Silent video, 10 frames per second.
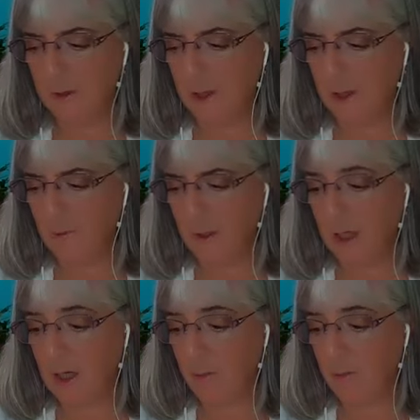I
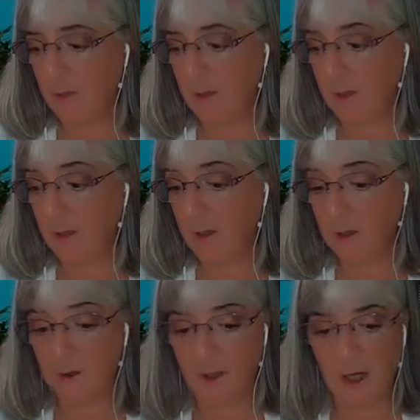keep one in the
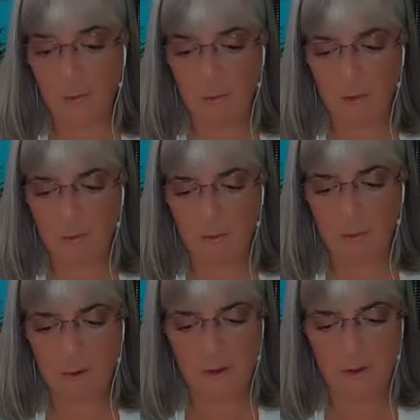kitchen cabinet for
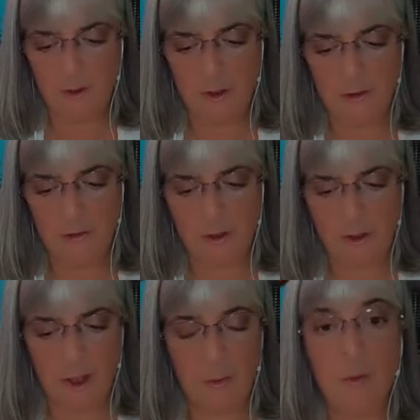emergencies, and
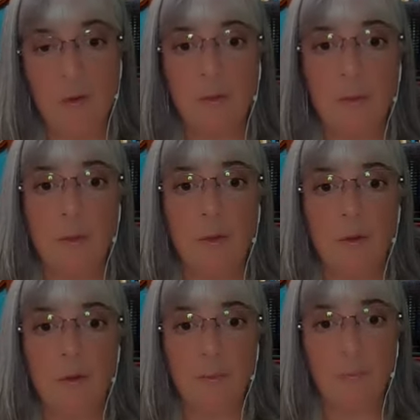I keep one in my
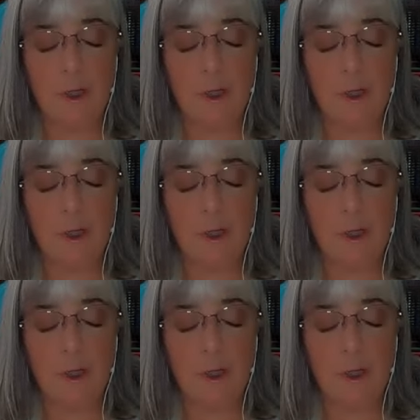purse.